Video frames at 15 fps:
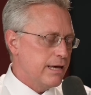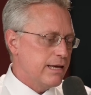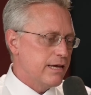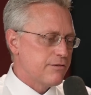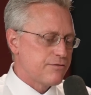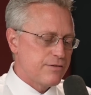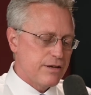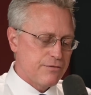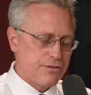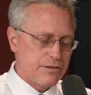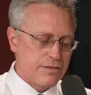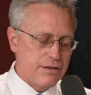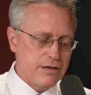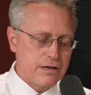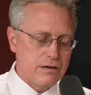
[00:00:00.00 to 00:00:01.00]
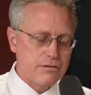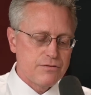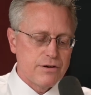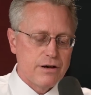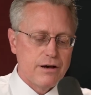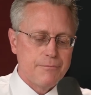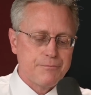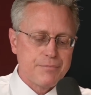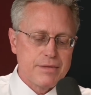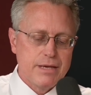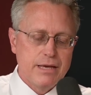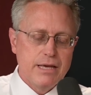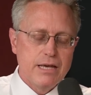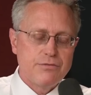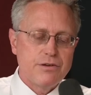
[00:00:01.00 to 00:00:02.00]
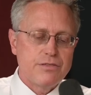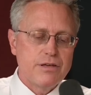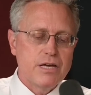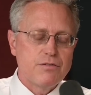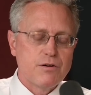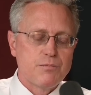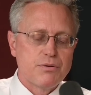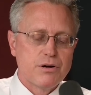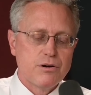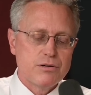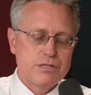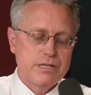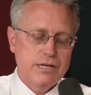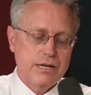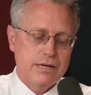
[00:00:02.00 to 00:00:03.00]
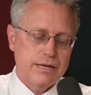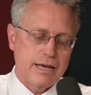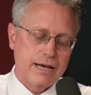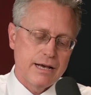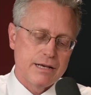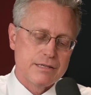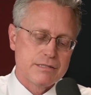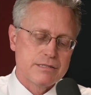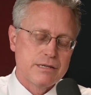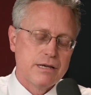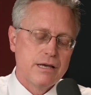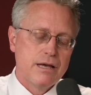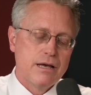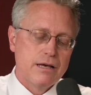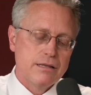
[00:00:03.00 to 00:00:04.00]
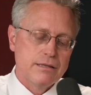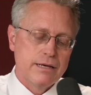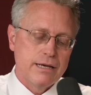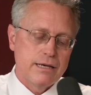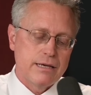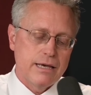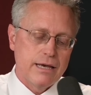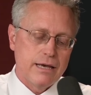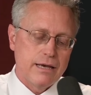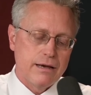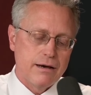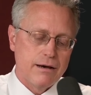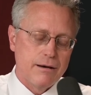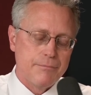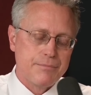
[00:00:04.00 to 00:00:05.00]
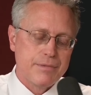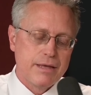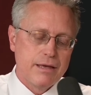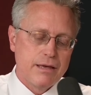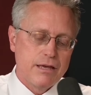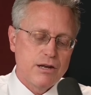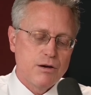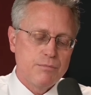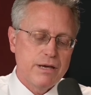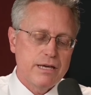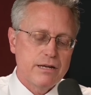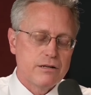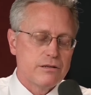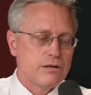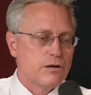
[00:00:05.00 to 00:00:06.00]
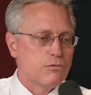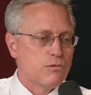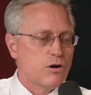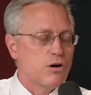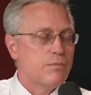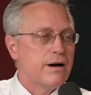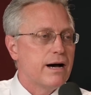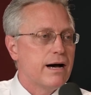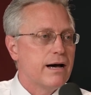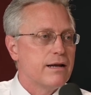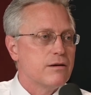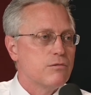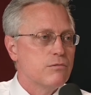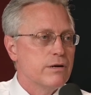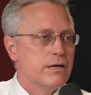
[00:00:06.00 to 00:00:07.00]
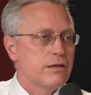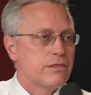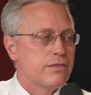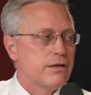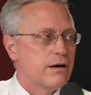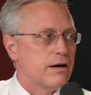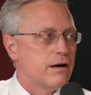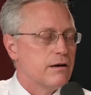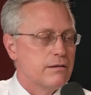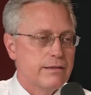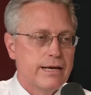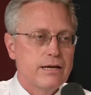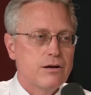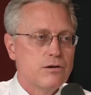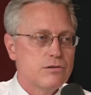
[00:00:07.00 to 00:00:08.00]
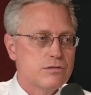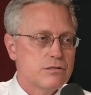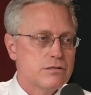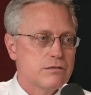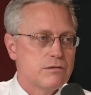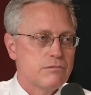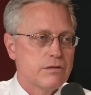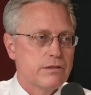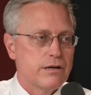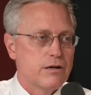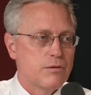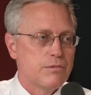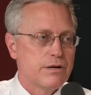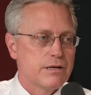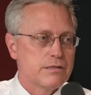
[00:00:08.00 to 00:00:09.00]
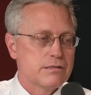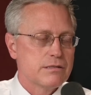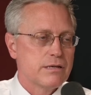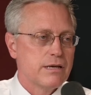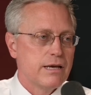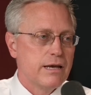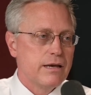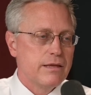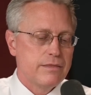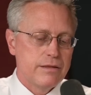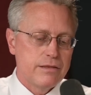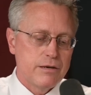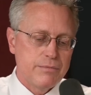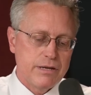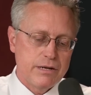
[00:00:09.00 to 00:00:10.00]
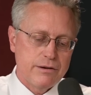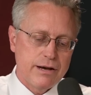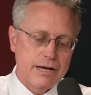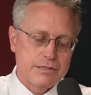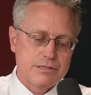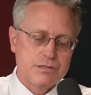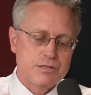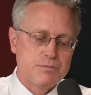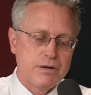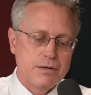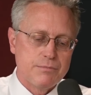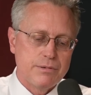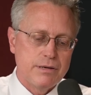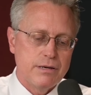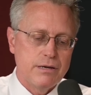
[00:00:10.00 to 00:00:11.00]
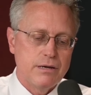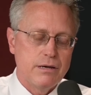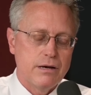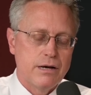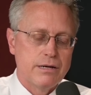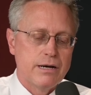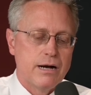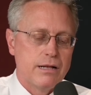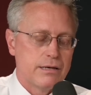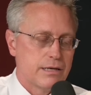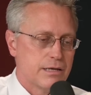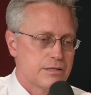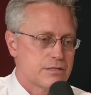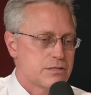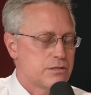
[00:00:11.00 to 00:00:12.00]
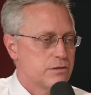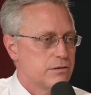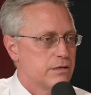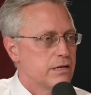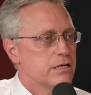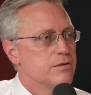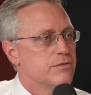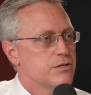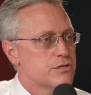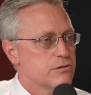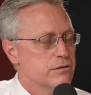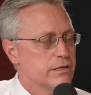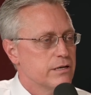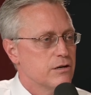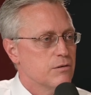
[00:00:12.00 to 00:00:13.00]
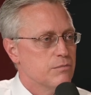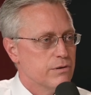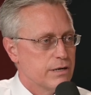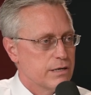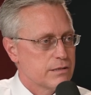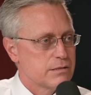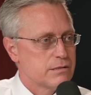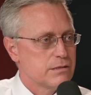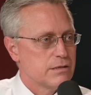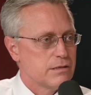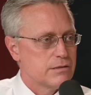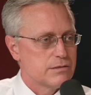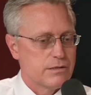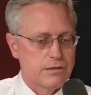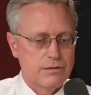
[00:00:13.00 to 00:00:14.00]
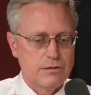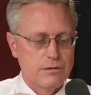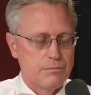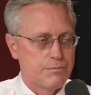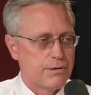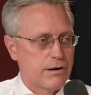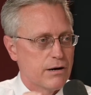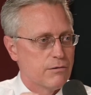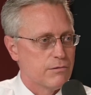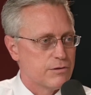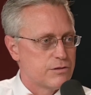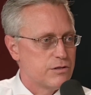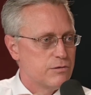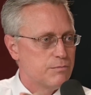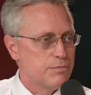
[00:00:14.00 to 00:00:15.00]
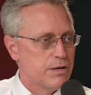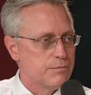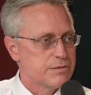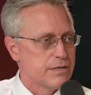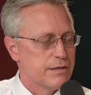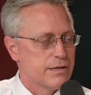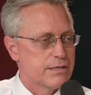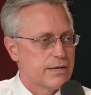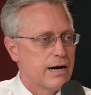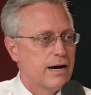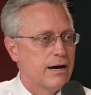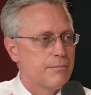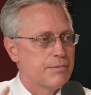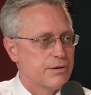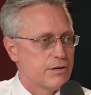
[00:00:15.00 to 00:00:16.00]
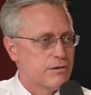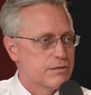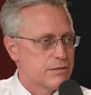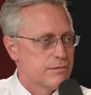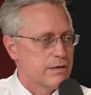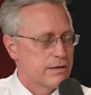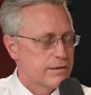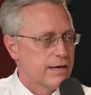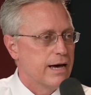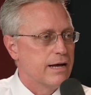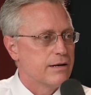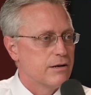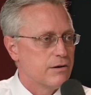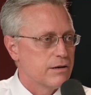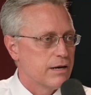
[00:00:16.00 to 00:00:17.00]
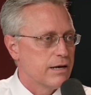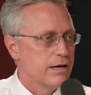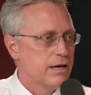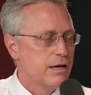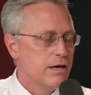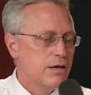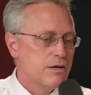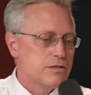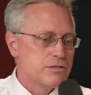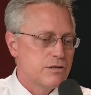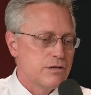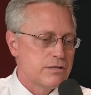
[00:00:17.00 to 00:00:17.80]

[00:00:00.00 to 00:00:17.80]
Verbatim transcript: If you think of a protein as like a making a little robot with Legos, with Lego bricks, then the amino acids might be analogous to the individual Lego bricks. So a little part with two bumps on the top, you know, or something like that, okay? So